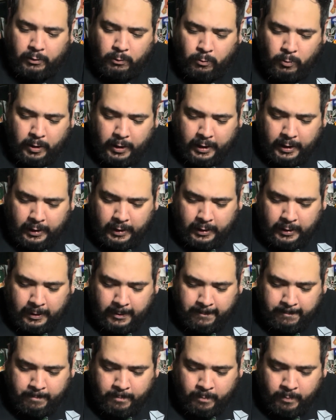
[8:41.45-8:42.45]
the way
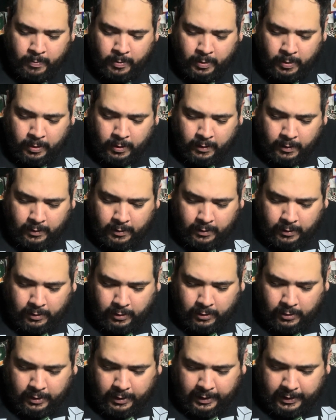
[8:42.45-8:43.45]

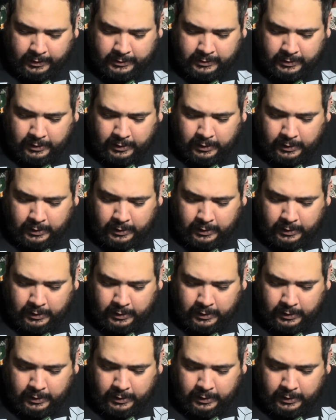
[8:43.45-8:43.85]
that